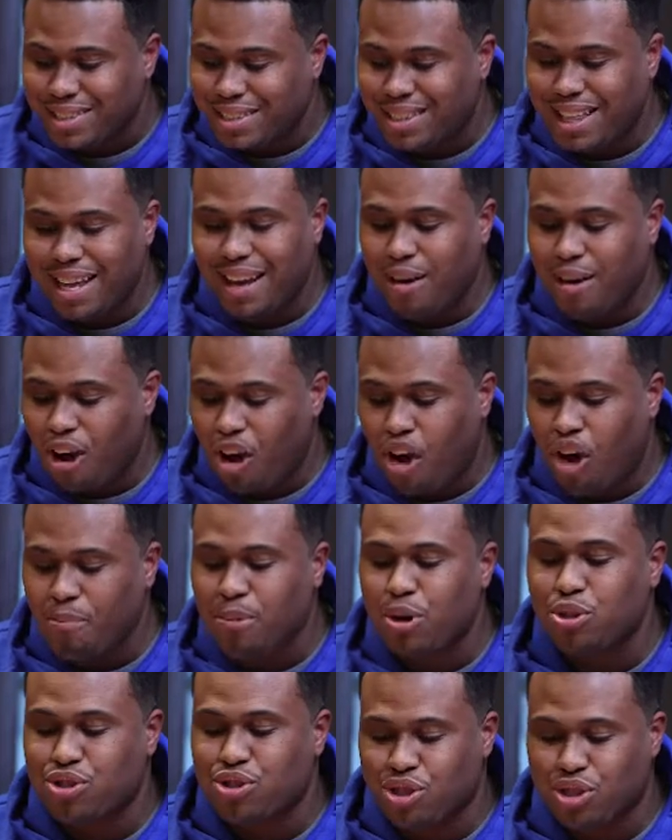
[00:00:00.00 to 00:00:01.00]
they
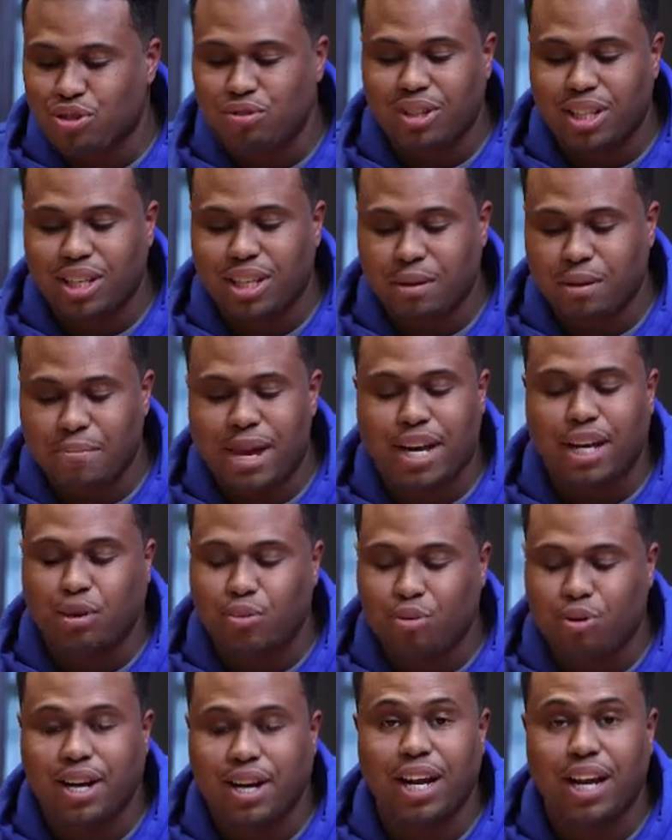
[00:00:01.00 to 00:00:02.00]
almost certainly could make a
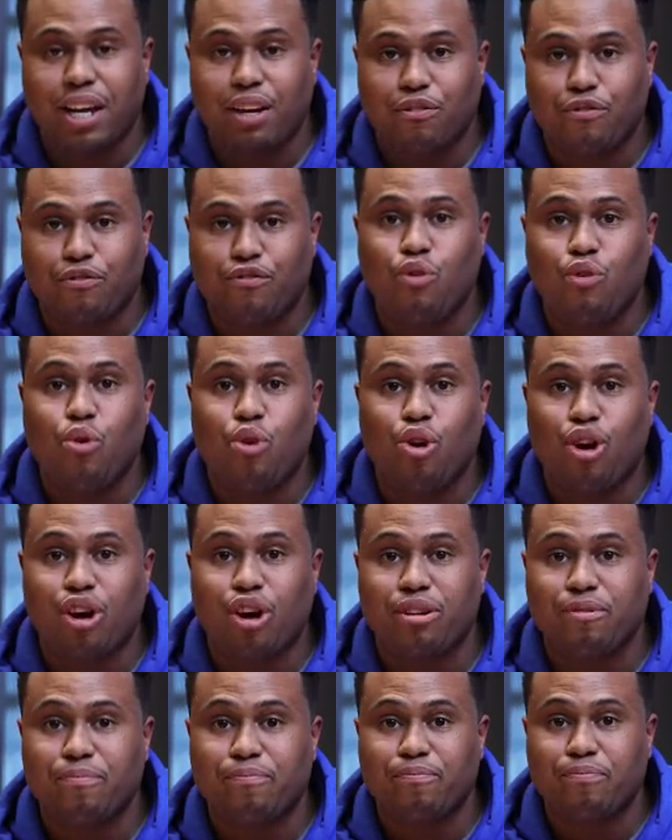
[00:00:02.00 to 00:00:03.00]
ring for